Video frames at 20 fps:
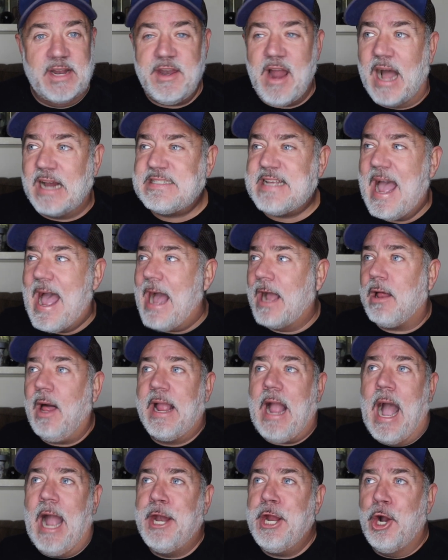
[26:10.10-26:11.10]
not to act
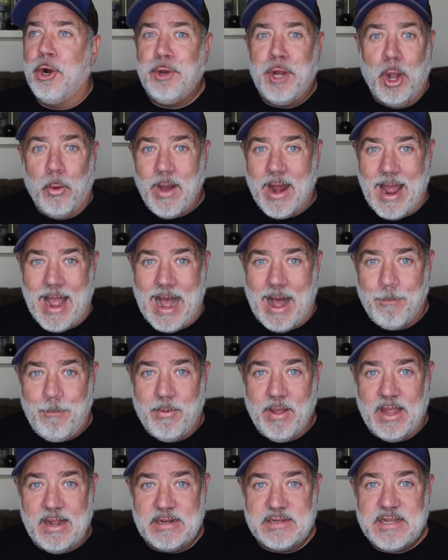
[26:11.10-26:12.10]
like I don't know what
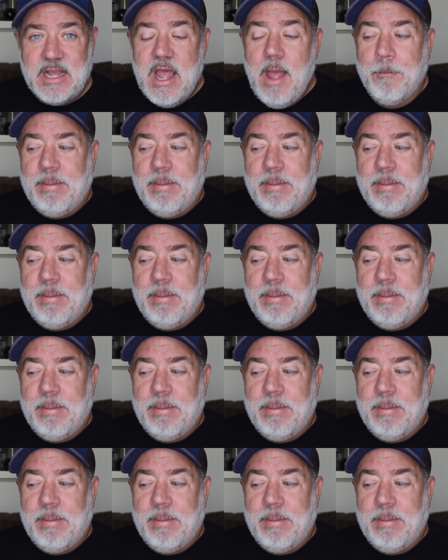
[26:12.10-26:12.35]
happened,